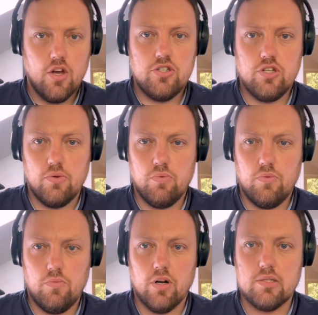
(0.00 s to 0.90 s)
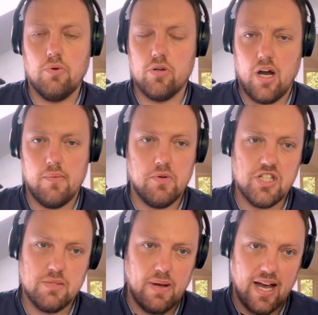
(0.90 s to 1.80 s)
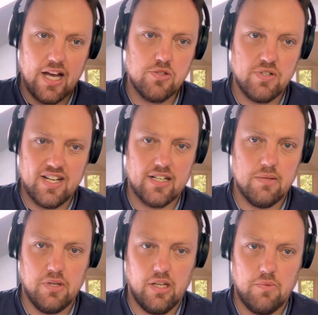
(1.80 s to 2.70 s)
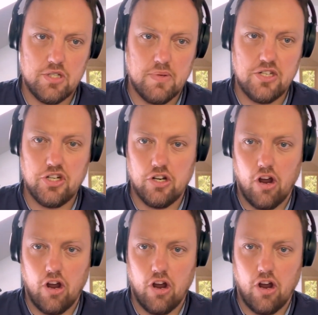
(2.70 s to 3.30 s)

to what's more common, which is partial deductibility, which means you can